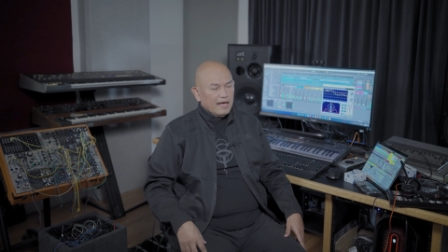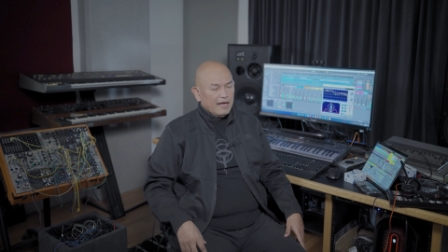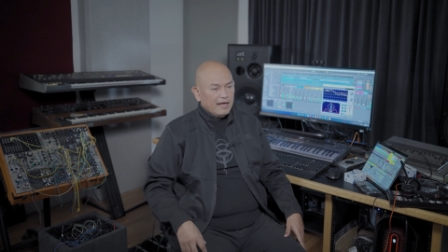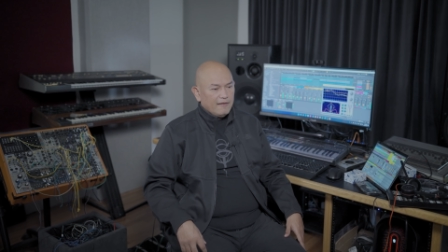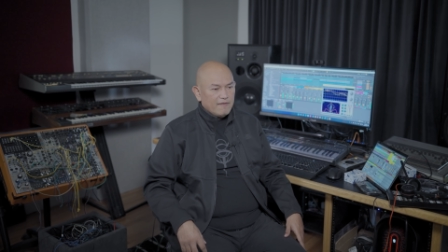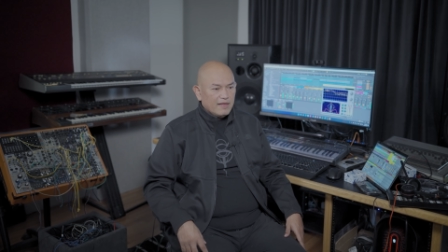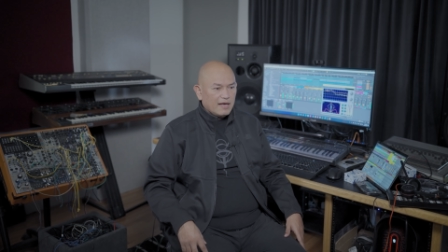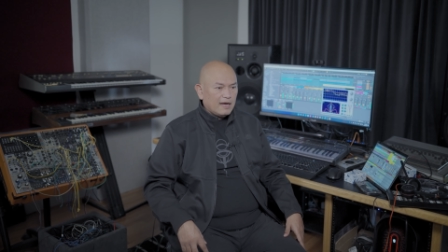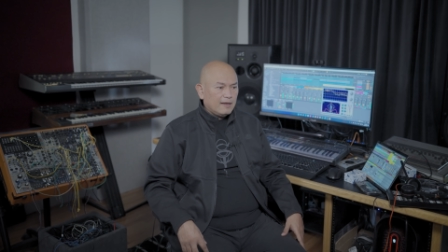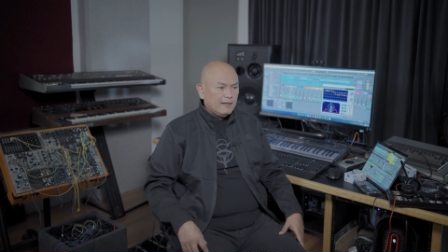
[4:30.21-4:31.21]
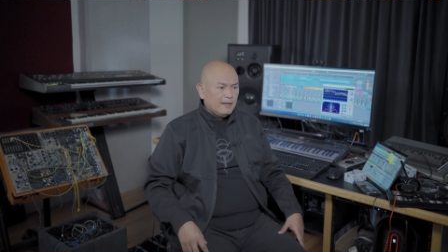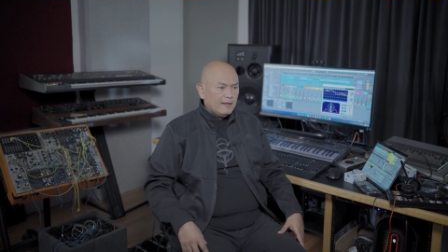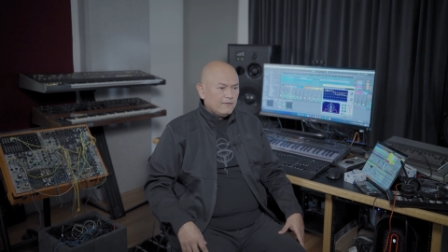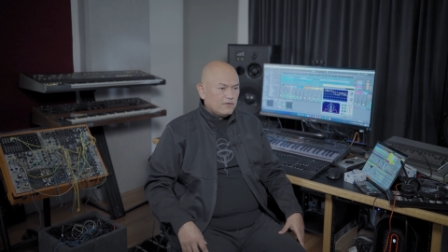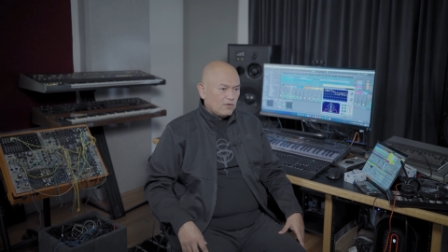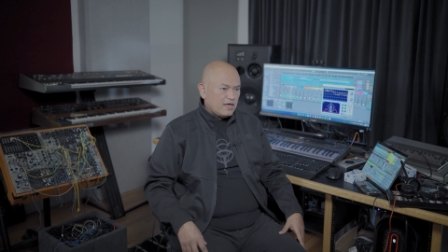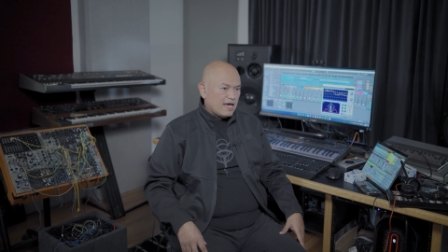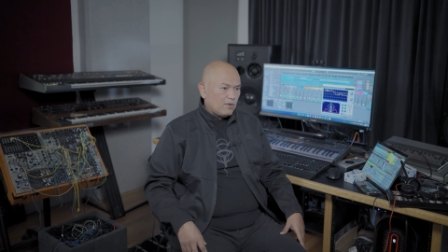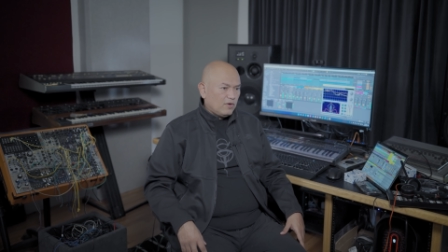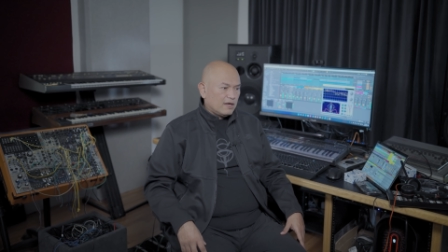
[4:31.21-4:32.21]
And uh, so
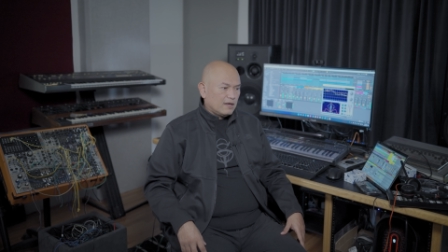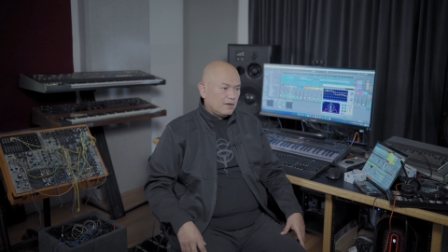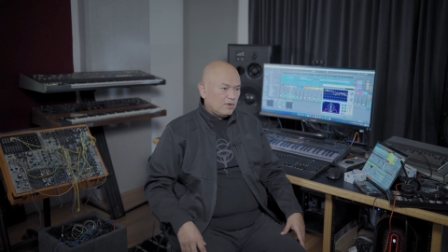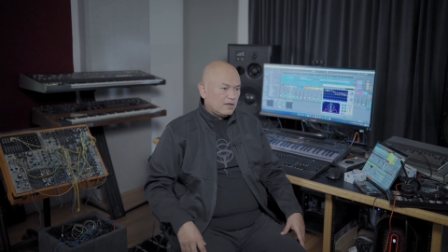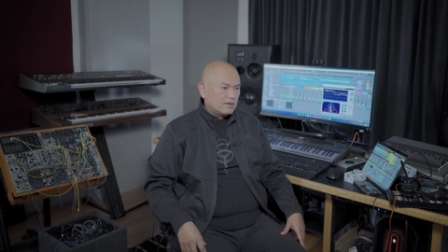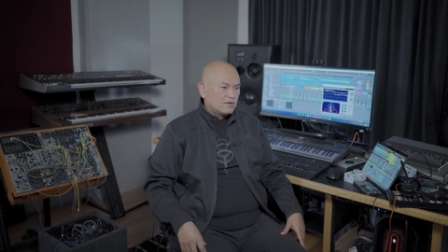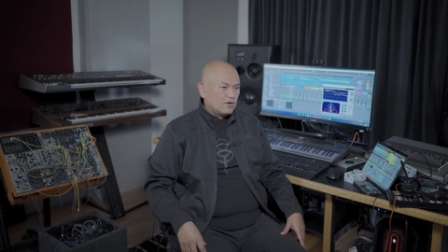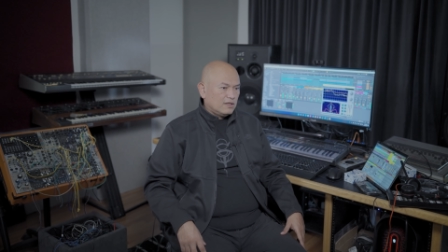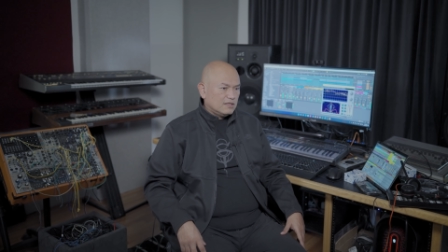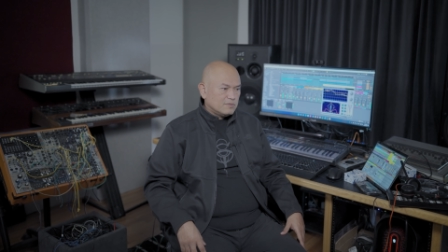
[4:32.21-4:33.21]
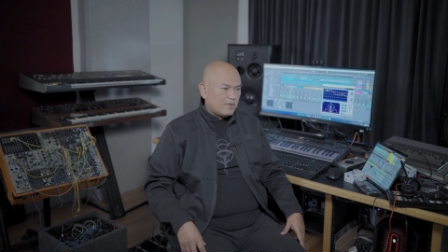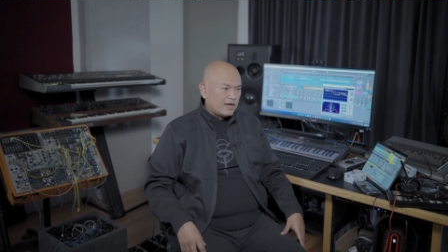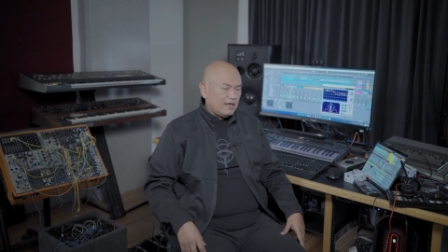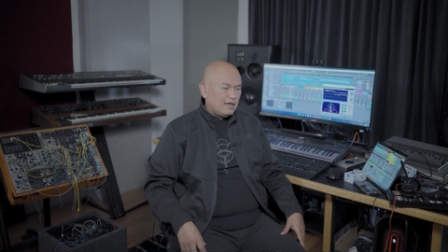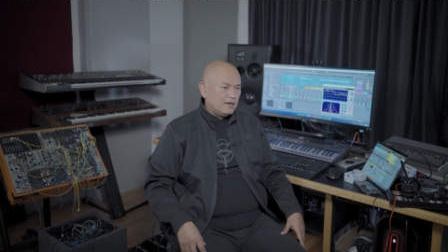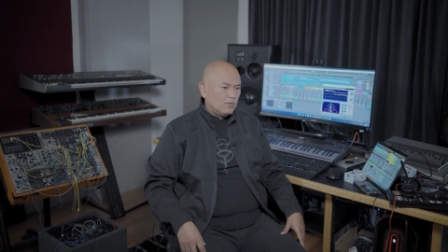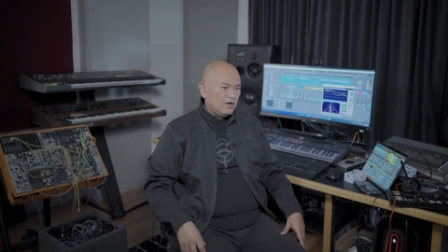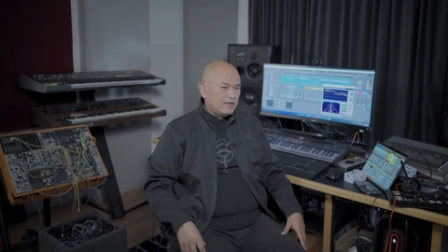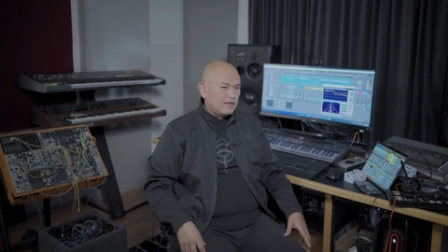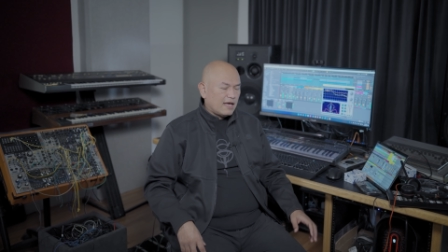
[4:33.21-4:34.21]
yeah, we're, we're trying this party
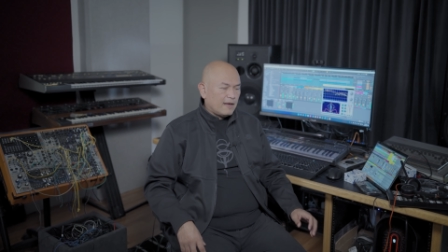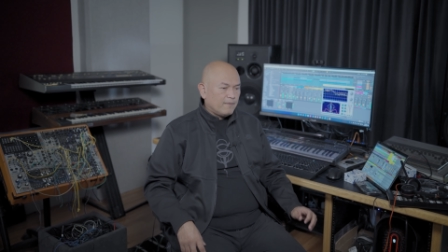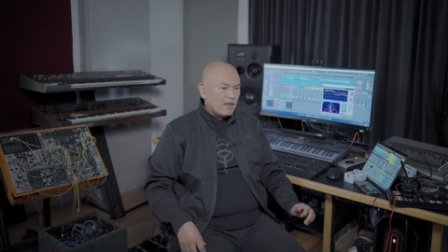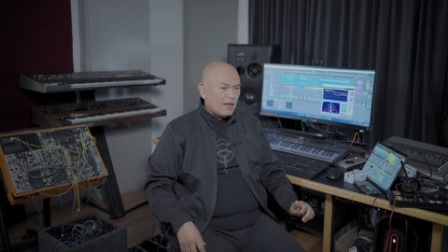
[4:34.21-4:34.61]
with uh,